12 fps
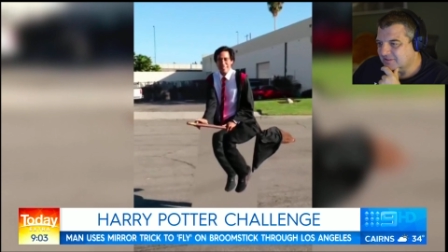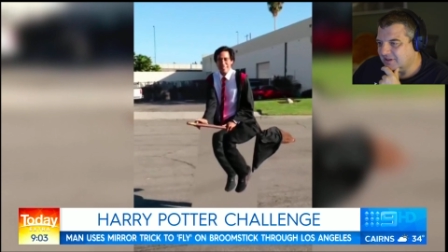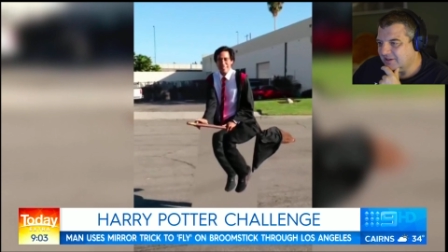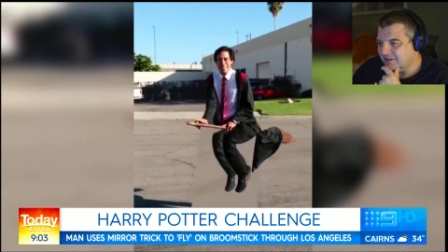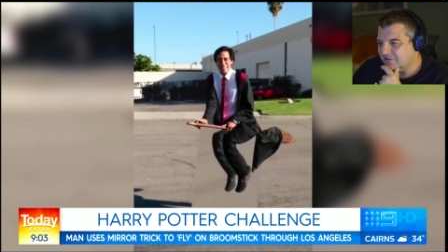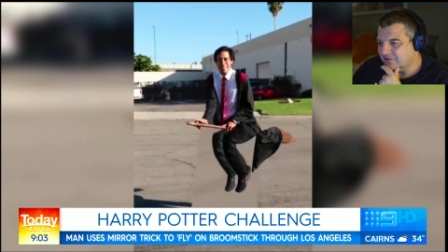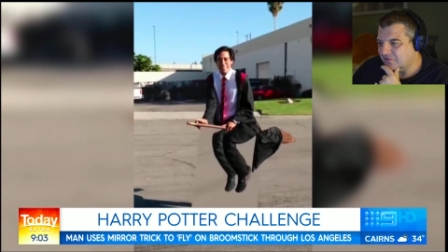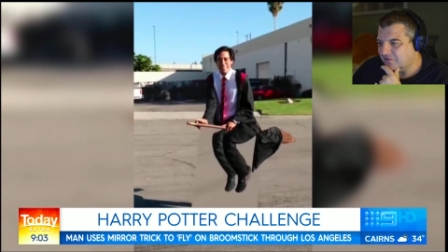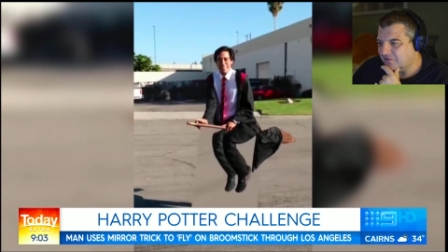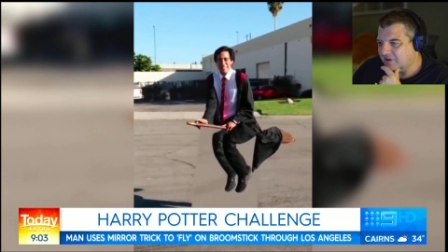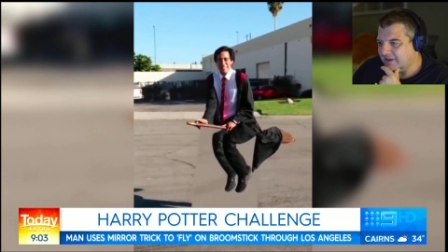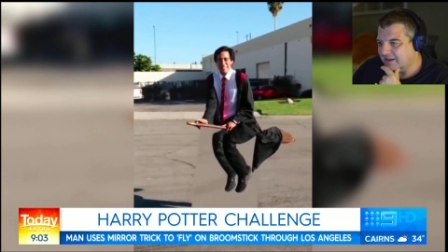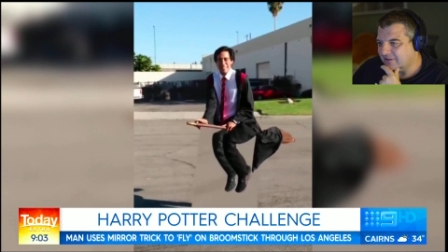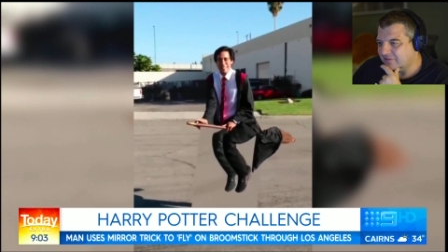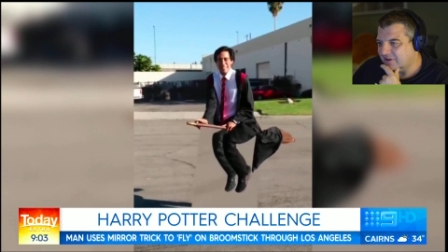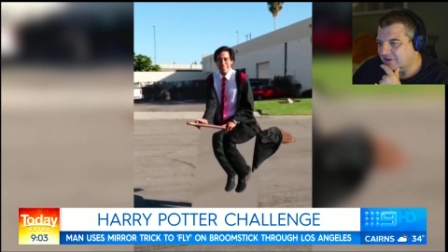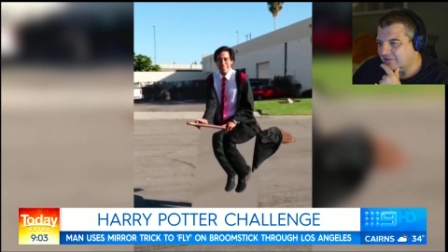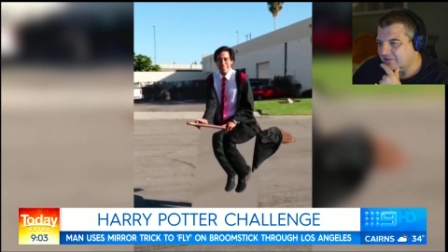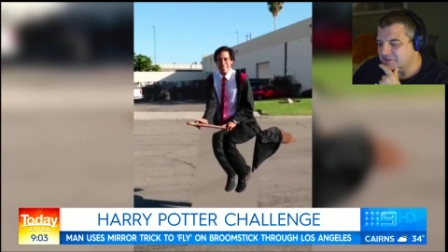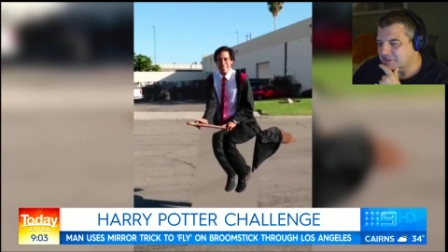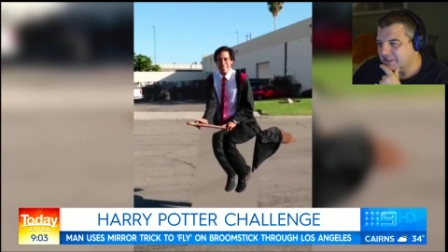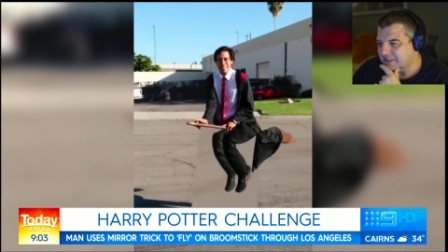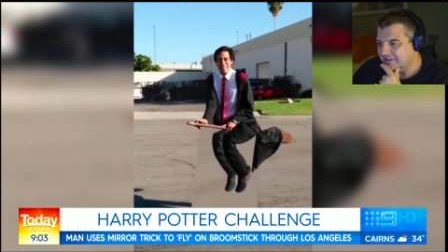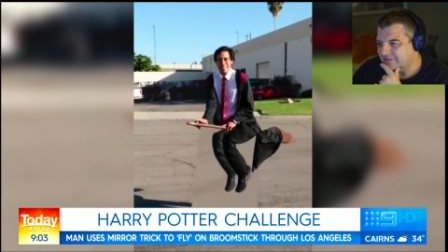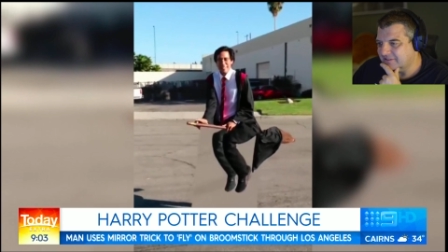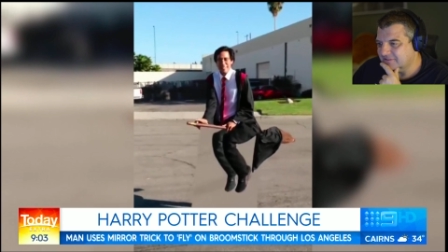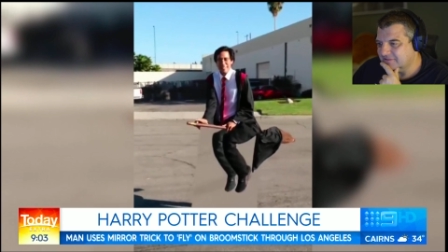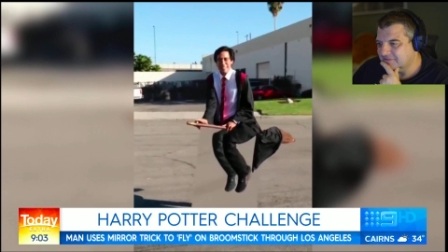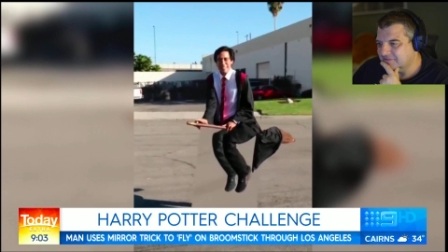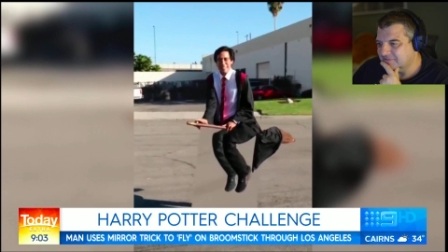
Like he's on the right-hand side of the sheet.